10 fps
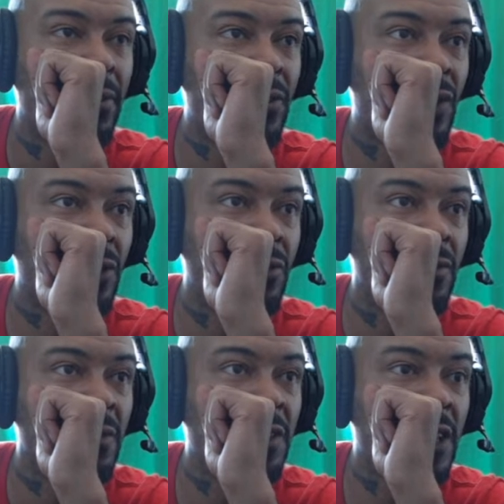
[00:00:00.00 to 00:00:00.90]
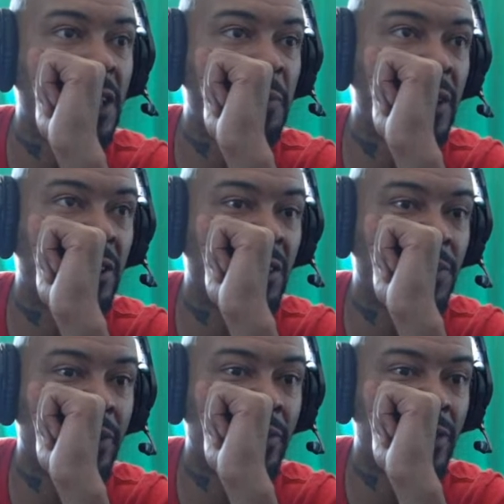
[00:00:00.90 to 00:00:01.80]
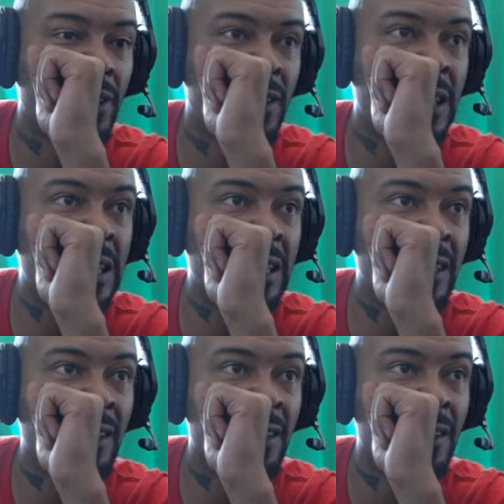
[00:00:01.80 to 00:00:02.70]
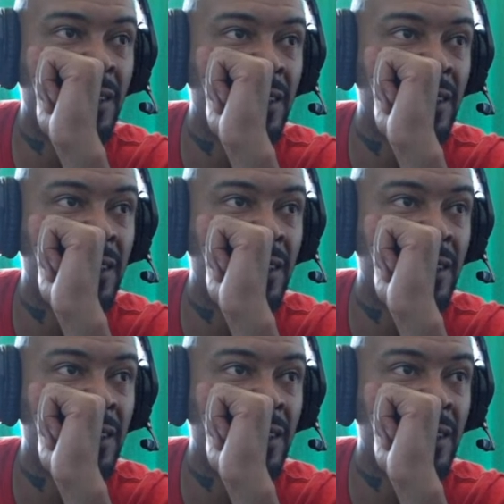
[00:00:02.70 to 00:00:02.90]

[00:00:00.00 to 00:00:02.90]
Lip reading: so we got a picture of our friend Stiggy here.